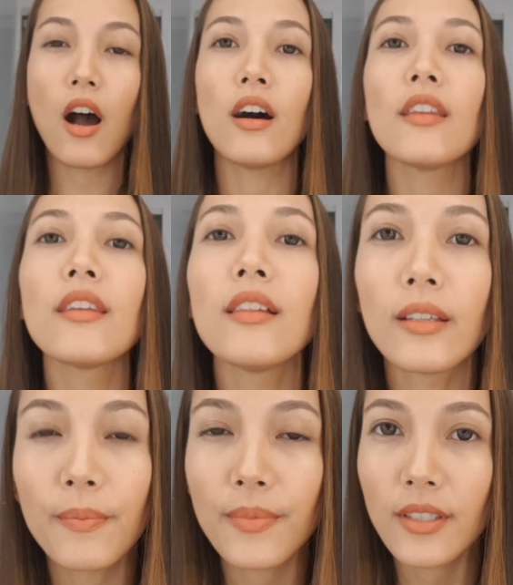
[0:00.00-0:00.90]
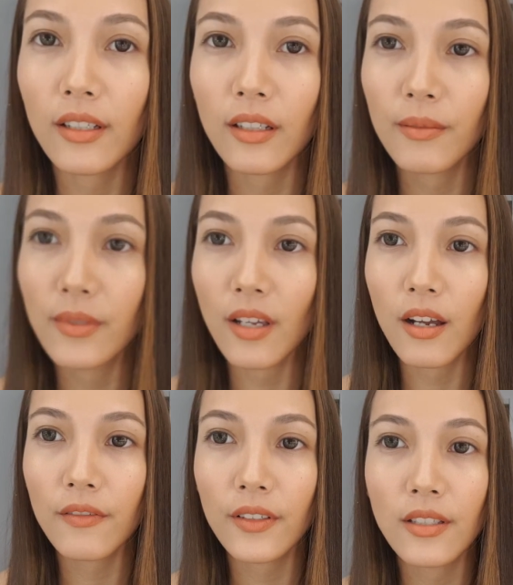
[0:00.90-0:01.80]
on the lips it comes
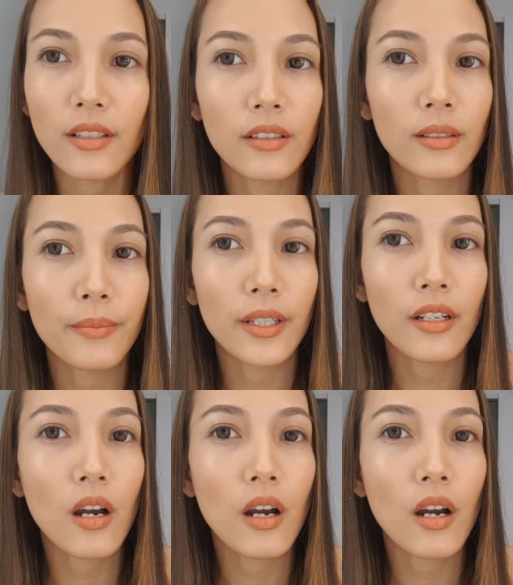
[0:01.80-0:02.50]
off as a little bit